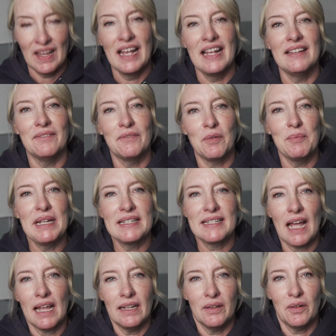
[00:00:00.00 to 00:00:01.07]

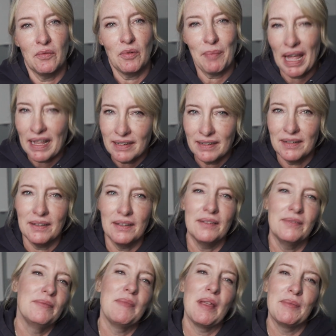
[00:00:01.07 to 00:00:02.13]

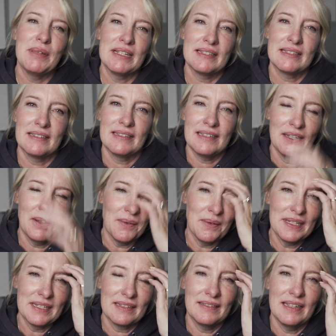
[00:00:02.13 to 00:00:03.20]
repetitive. Maybe it's
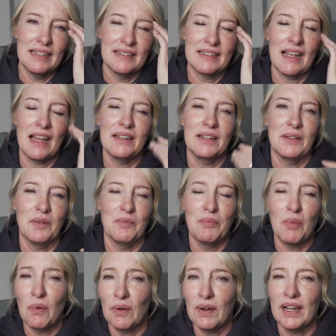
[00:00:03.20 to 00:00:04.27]
gotten a little
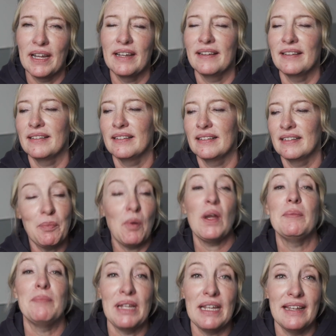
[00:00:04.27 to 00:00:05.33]
boring. The
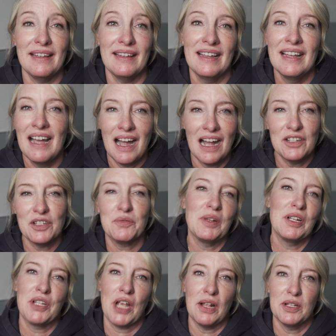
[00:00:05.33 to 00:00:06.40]
point being, I just
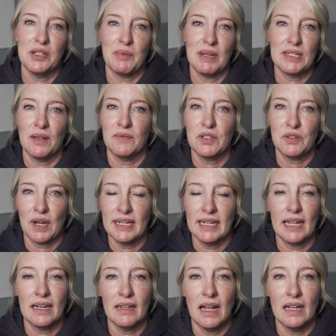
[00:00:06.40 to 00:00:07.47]
want to challenge myself to try to
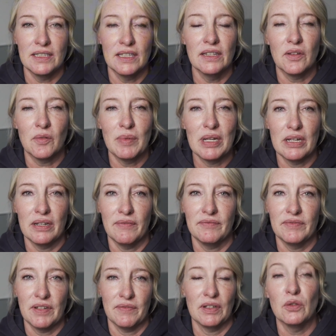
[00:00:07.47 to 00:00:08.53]
get a little bit of a
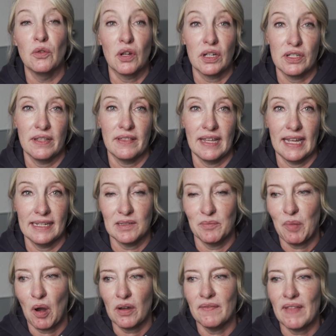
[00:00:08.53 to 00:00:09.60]
different look to things. And
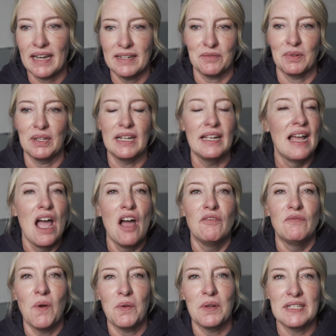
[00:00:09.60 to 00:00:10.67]
part of that is really
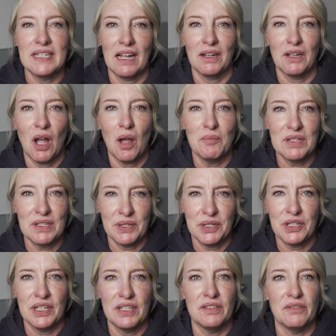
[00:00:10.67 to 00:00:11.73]
focusing on
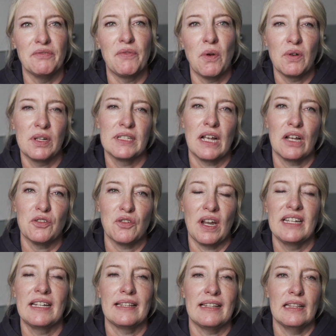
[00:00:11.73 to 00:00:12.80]
compositions and focusing on trying
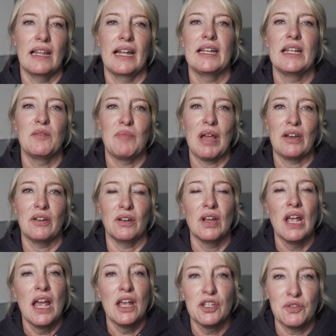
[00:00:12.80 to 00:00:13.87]
to get the lighting better
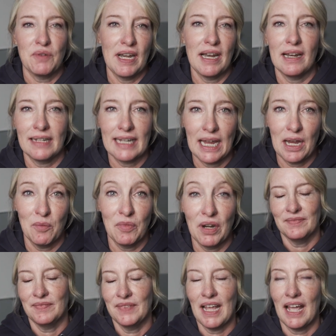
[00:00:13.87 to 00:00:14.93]
straight out of camera.
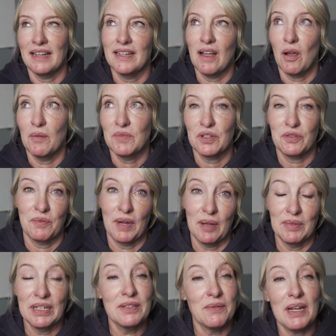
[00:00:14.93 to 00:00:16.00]
Yeah, now I'm just
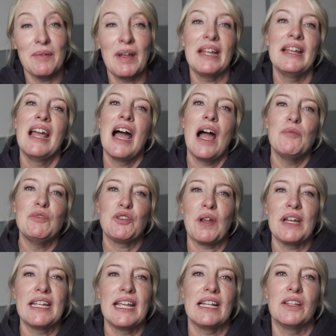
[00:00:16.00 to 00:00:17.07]
rambling. So anyway, I've been
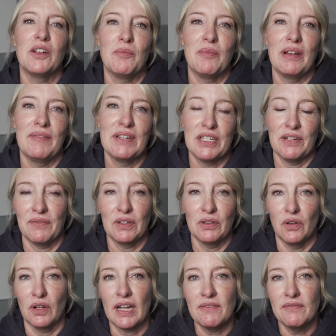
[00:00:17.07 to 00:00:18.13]
trying to get a little bit of a different
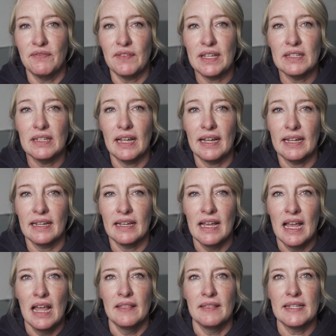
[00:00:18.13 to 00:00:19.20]
look. I feel like
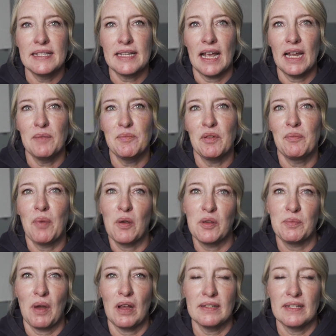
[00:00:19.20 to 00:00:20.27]
the type of
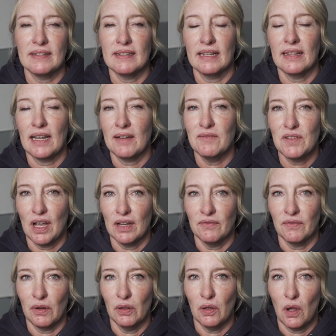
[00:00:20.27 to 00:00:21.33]
post-processing that I've done
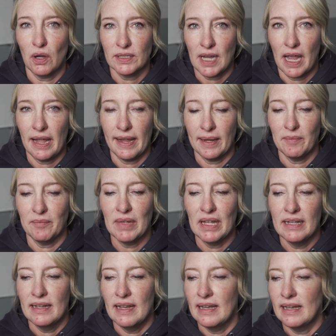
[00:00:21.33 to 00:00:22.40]
for a long time
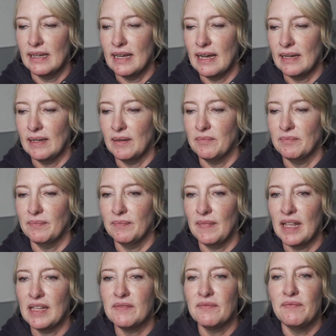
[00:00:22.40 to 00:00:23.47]

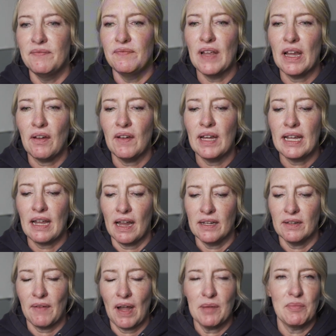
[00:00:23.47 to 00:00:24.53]
is very kind
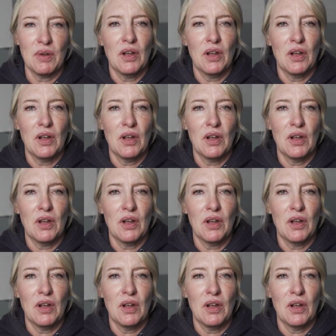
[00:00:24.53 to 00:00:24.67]
of hyper